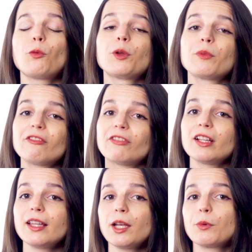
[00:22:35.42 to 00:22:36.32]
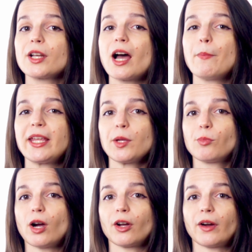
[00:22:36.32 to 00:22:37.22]
When we feel like we're not making
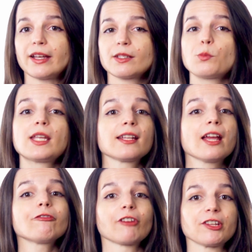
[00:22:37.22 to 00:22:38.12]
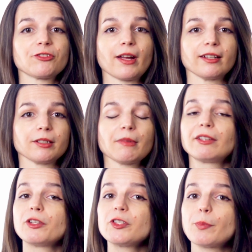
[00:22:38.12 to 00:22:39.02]
progress, we can get frustrated
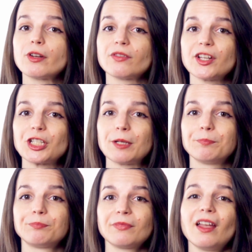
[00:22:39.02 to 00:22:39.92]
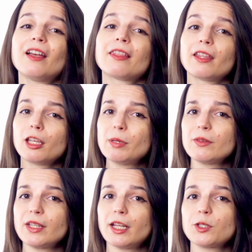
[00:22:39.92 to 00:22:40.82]
and lose motivation. Think
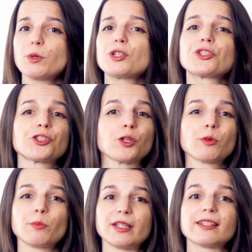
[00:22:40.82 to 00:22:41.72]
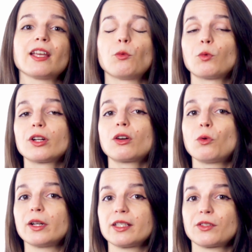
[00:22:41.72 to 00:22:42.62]
about days when you're super busy at
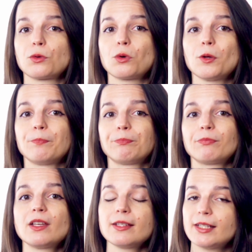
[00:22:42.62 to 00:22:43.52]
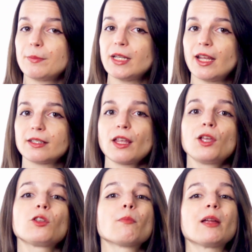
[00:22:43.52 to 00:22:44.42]
work or at school. Some days,
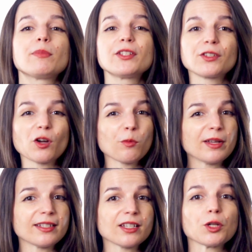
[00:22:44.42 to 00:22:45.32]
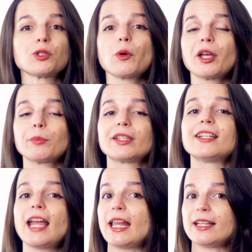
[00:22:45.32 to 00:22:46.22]
you might be so busy you don't
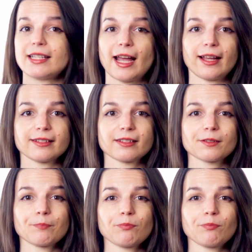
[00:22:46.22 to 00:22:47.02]
complete any tasks.